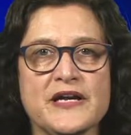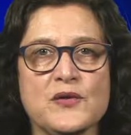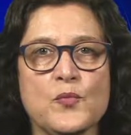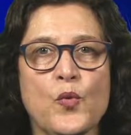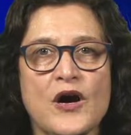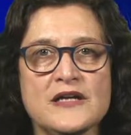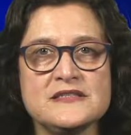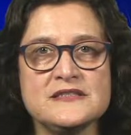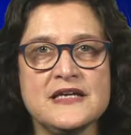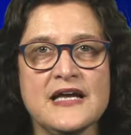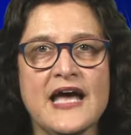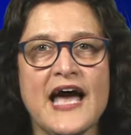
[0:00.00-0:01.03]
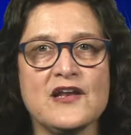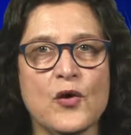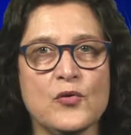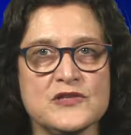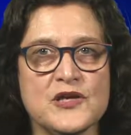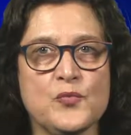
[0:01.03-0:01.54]
in one and
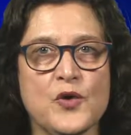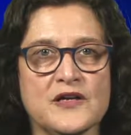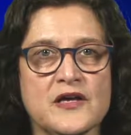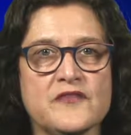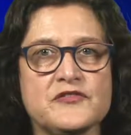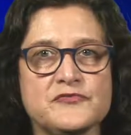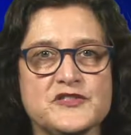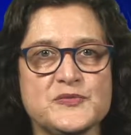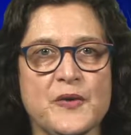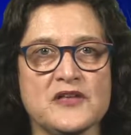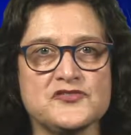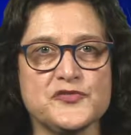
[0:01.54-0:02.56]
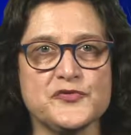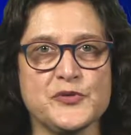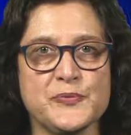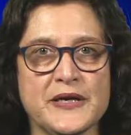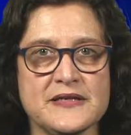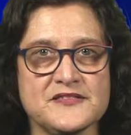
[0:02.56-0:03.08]
only one of the response
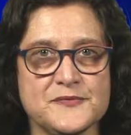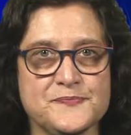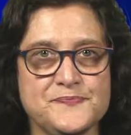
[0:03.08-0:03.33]
groupings.